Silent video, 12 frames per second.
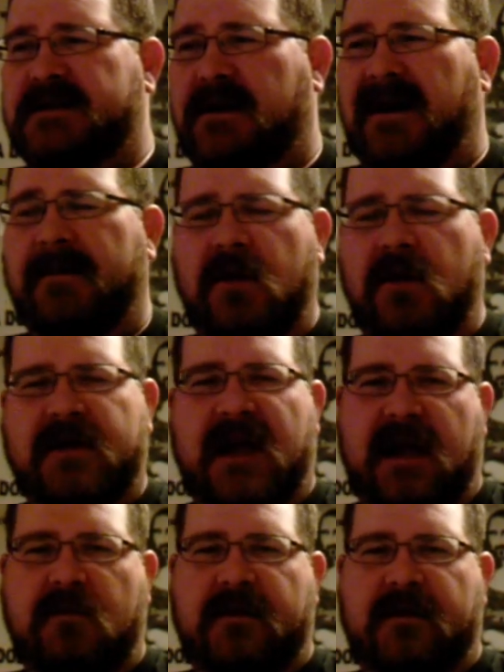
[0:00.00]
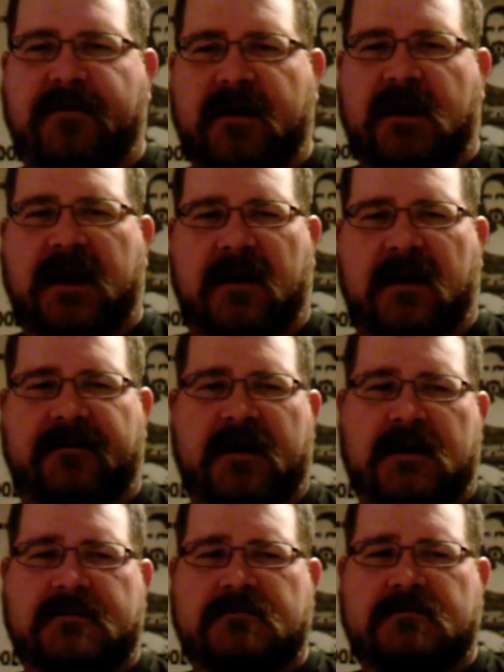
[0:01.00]
So I'm okay with
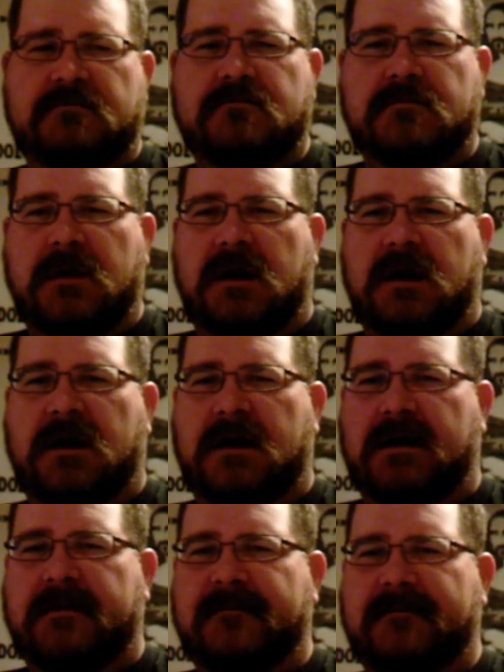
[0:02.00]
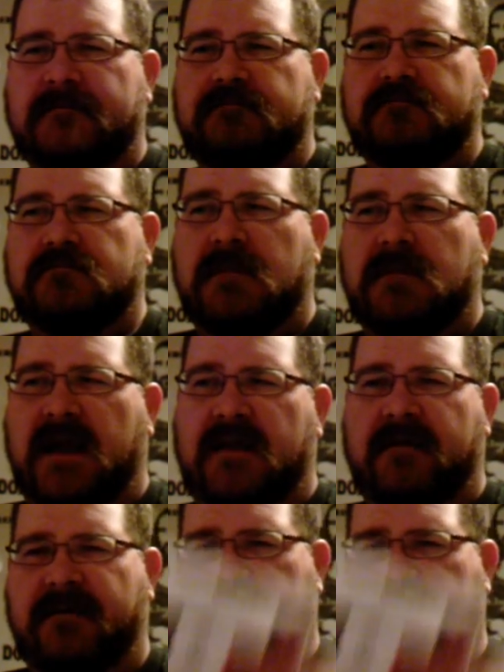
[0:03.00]
Philadelphia uh, and the